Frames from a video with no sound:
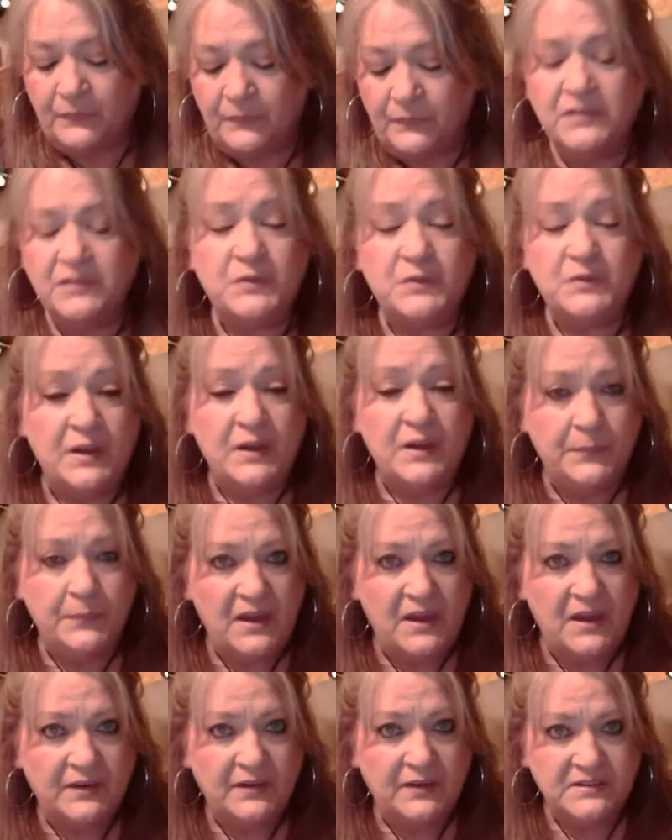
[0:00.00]
So I hope
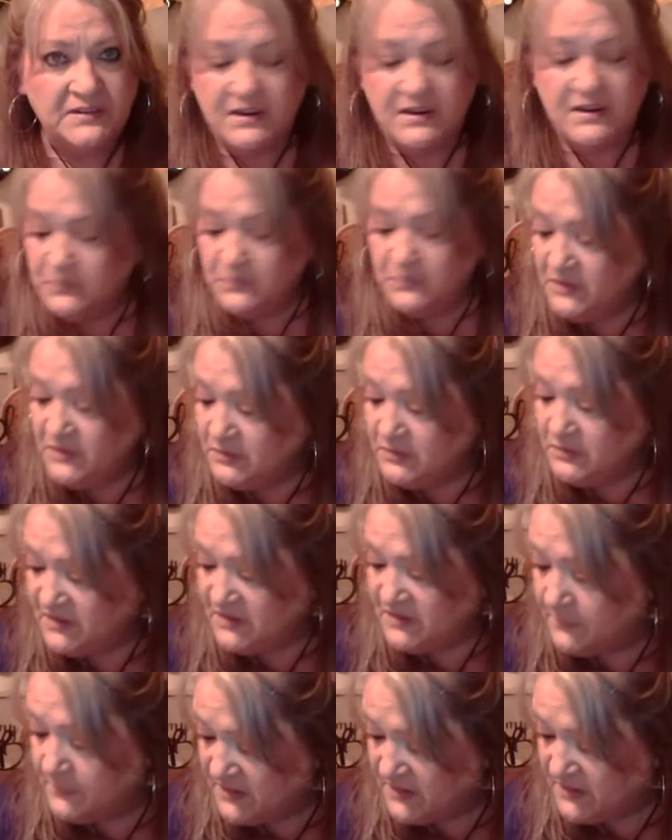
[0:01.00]
that resonates with you,
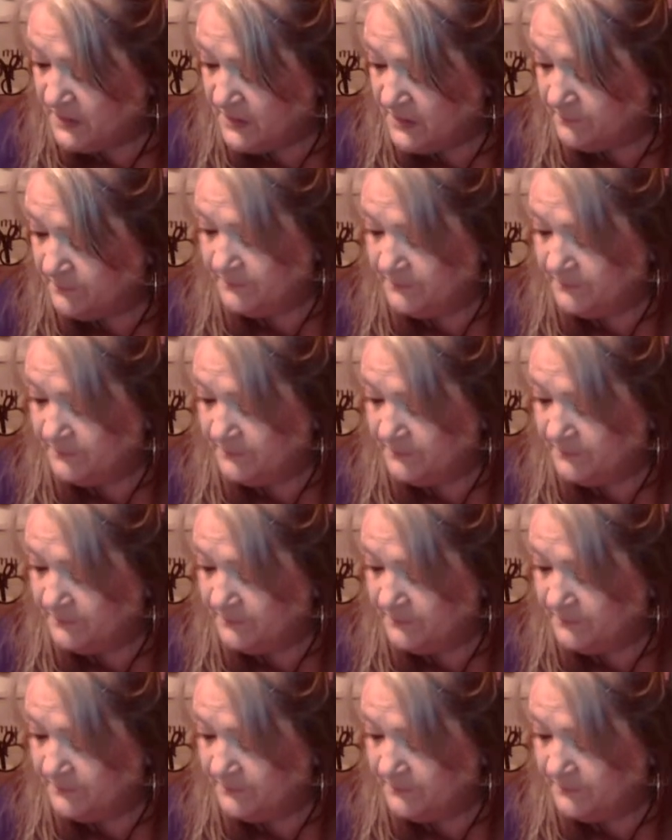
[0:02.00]
Sam Sam.